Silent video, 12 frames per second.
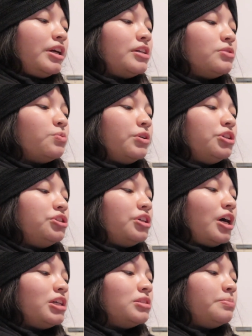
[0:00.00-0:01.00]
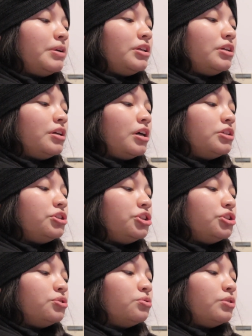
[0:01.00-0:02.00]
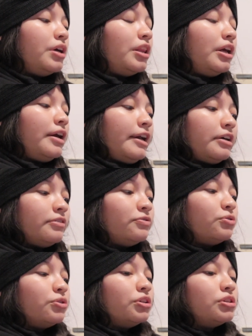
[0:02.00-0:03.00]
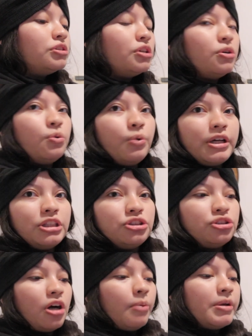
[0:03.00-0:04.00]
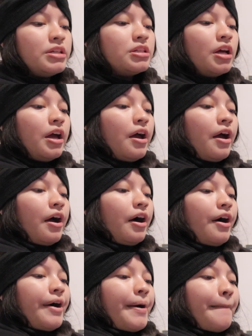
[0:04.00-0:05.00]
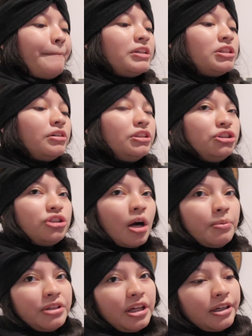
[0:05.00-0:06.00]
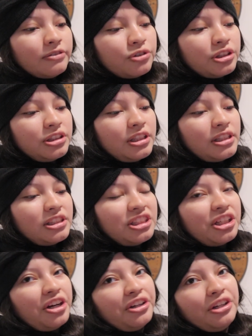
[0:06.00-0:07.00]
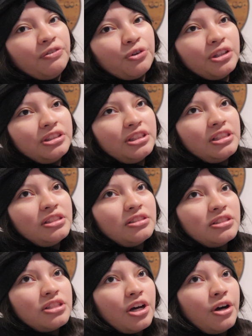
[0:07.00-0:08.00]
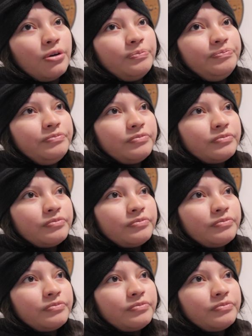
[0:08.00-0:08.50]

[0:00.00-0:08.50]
is, what does your husband do in the Air Force? So what his job is. So his job in the Air Force is security forces. So